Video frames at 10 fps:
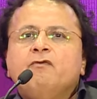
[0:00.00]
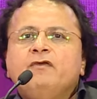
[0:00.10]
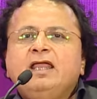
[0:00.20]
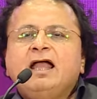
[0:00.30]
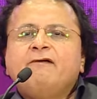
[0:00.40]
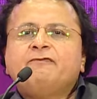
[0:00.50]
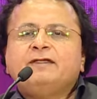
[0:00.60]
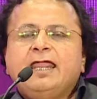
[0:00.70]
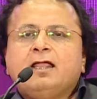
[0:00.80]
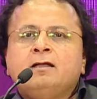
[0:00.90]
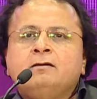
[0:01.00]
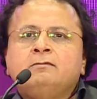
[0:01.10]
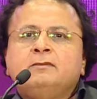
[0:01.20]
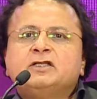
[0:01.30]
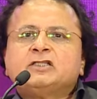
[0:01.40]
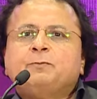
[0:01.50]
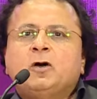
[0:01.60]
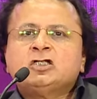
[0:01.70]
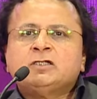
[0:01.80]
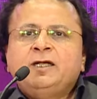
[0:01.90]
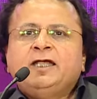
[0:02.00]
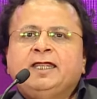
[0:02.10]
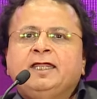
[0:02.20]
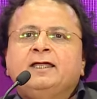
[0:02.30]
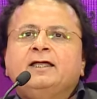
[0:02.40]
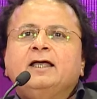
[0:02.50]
We have taken responsibility